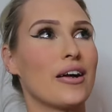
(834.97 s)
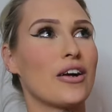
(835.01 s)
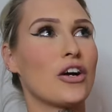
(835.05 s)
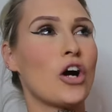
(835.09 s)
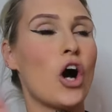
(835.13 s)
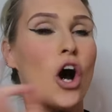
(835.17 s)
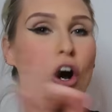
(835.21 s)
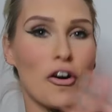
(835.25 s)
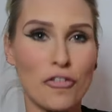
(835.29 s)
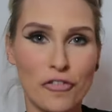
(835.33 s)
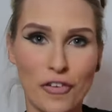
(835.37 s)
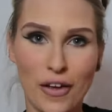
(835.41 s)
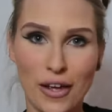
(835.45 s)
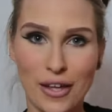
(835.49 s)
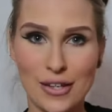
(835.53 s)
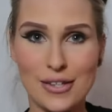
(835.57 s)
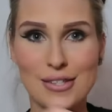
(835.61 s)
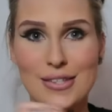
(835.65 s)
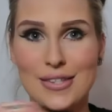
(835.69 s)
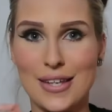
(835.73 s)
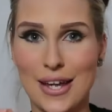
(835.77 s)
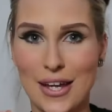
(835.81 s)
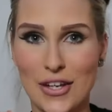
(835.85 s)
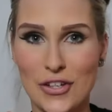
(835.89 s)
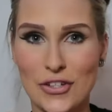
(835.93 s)
coffee
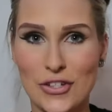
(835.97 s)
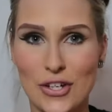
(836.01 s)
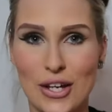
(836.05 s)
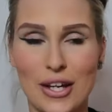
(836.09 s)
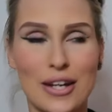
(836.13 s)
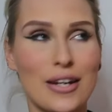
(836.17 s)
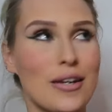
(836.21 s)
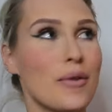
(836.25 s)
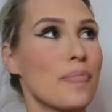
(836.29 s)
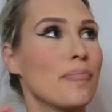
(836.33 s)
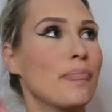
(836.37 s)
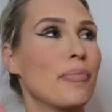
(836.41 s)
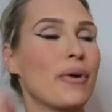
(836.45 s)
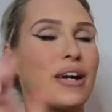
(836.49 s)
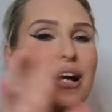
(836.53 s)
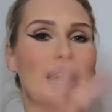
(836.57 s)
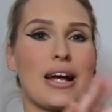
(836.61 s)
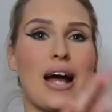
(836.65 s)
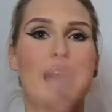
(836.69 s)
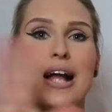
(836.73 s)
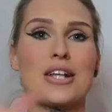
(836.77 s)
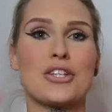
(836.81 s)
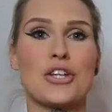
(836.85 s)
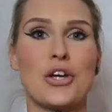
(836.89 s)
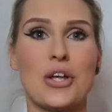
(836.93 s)
station, but
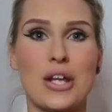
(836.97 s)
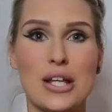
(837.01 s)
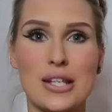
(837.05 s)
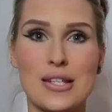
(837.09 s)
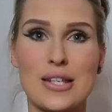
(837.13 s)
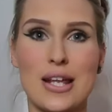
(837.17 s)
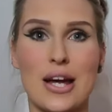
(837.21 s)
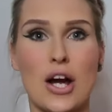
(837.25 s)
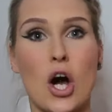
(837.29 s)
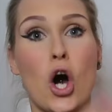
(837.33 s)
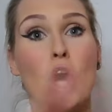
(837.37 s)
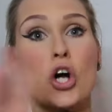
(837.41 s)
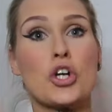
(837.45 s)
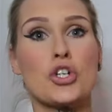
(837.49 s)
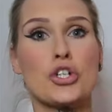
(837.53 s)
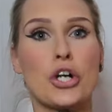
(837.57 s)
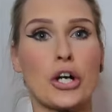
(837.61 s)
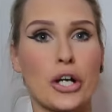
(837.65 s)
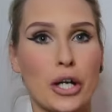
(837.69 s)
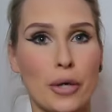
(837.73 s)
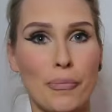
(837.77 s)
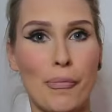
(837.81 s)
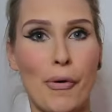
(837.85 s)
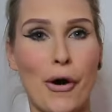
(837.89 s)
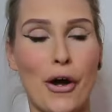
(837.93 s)
I turn it into like a hot
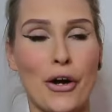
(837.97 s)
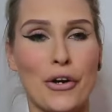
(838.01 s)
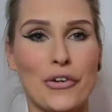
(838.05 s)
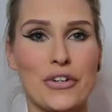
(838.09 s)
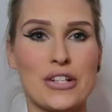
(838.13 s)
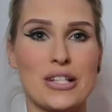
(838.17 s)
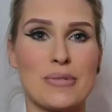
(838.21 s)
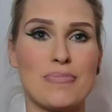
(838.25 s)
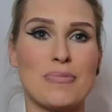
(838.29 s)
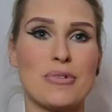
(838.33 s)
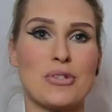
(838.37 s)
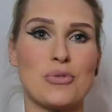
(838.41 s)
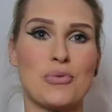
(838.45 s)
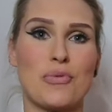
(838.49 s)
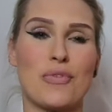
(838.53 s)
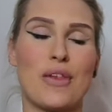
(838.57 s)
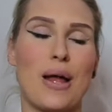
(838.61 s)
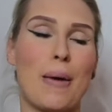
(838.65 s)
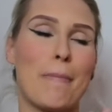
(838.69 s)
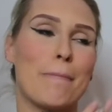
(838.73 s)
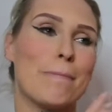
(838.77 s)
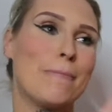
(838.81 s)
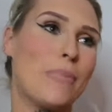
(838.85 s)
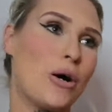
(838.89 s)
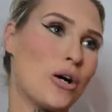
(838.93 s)
chocolate bar at Christmas with
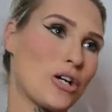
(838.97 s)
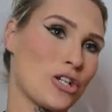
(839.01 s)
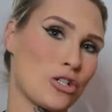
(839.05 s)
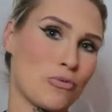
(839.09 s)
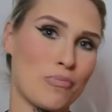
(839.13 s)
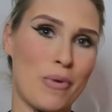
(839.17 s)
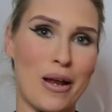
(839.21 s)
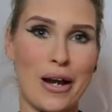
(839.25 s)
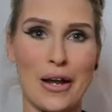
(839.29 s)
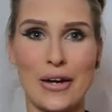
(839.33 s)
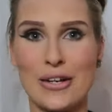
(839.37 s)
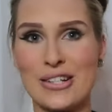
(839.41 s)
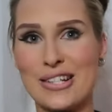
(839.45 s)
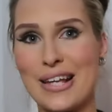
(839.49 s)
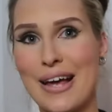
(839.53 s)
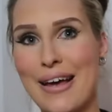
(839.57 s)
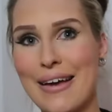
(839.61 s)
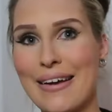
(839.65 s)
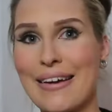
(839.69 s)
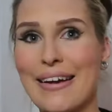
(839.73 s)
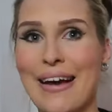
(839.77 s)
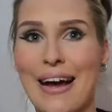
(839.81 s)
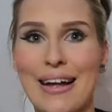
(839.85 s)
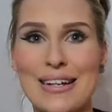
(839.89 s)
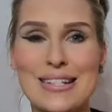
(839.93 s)
like marshmallows,
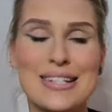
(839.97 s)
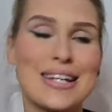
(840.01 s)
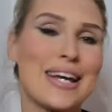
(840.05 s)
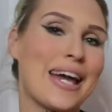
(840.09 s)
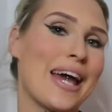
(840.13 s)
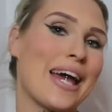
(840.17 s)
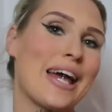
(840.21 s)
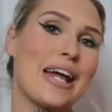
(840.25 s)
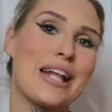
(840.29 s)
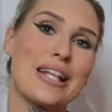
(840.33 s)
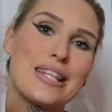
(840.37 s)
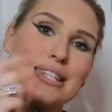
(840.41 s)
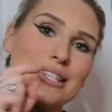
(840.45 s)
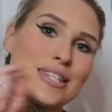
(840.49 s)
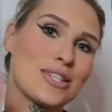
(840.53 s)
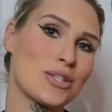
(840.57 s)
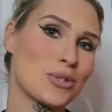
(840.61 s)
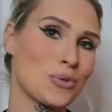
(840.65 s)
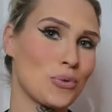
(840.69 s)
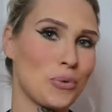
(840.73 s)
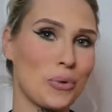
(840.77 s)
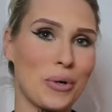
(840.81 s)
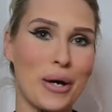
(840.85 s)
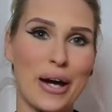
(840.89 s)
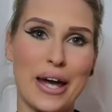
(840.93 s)
candy canes,
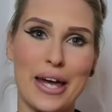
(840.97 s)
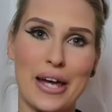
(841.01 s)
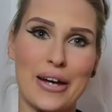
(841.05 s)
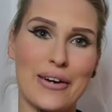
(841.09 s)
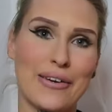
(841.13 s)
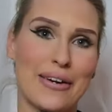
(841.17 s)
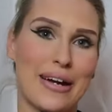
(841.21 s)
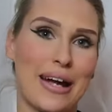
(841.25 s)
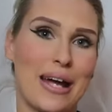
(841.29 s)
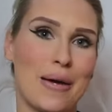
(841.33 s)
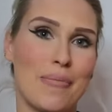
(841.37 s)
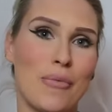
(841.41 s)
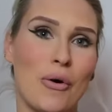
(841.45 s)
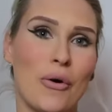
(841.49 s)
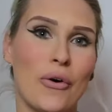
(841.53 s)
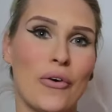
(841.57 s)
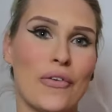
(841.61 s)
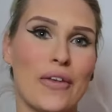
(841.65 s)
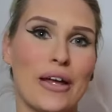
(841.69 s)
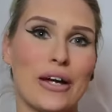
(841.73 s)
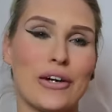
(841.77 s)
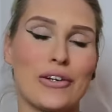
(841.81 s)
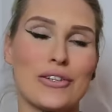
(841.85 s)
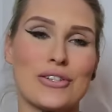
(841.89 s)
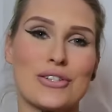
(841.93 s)
squirty cream, all
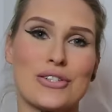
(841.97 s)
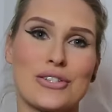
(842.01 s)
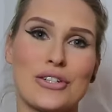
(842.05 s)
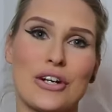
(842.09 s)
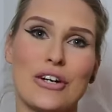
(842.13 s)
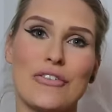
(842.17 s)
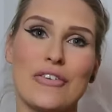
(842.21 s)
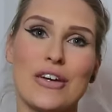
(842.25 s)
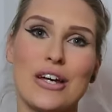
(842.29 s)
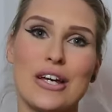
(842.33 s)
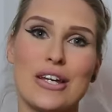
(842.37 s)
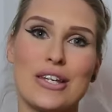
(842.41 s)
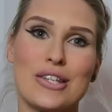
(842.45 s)
that good stuff.